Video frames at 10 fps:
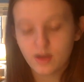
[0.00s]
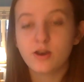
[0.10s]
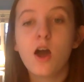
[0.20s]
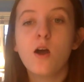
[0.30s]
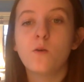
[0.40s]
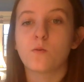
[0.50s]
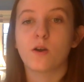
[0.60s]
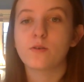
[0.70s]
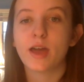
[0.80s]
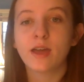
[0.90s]
No!
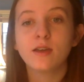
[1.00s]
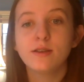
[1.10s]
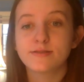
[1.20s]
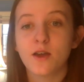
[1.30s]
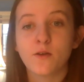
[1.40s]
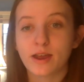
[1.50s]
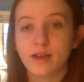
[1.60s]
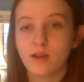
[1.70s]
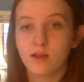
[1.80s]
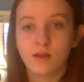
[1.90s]
Okay, sorry.
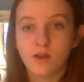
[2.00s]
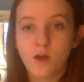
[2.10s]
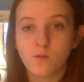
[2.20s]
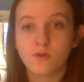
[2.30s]
No.